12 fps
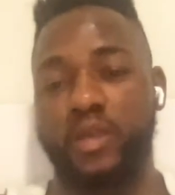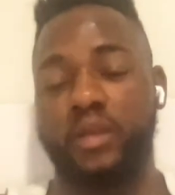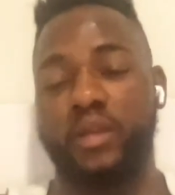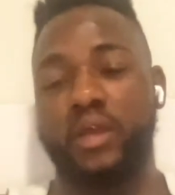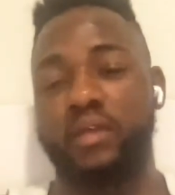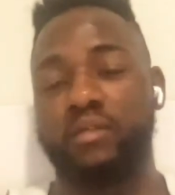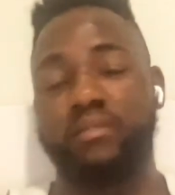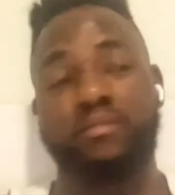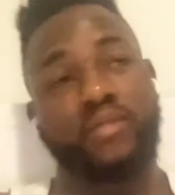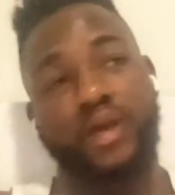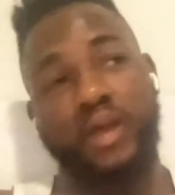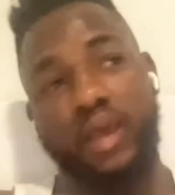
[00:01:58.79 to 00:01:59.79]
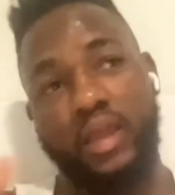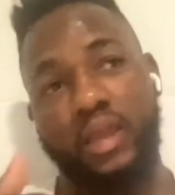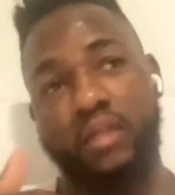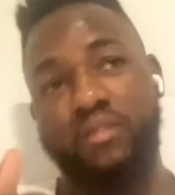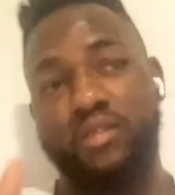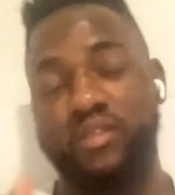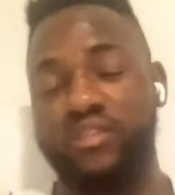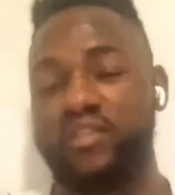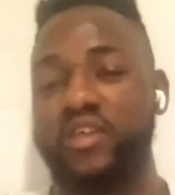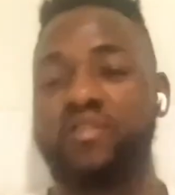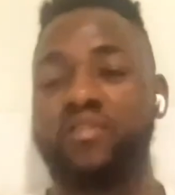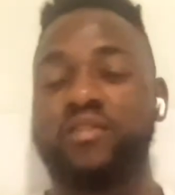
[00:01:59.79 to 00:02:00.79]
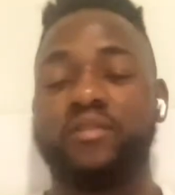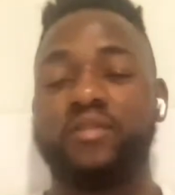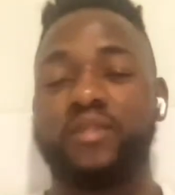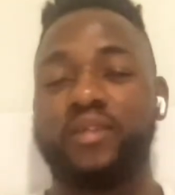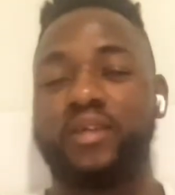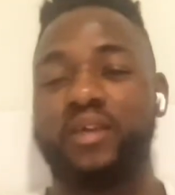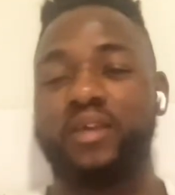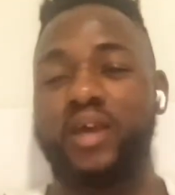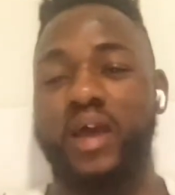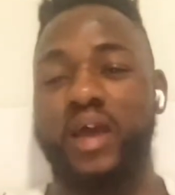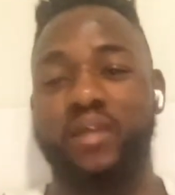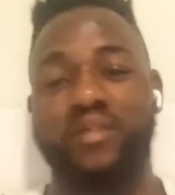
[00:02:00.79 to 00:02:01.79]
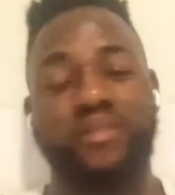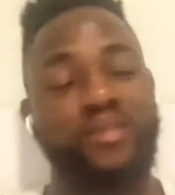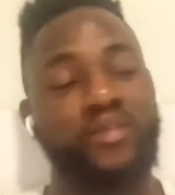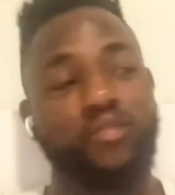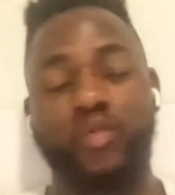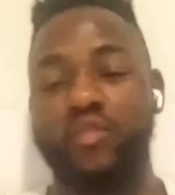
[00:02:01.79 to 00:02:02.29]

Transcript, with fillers: and I I get his distance, I see his